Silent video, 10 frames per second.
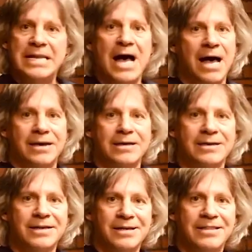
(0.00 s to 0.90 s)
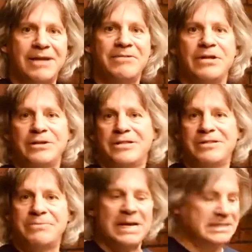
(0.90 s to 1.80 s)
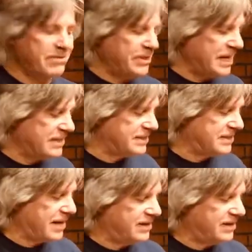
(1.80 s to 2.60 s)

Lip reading: none. Because everything's like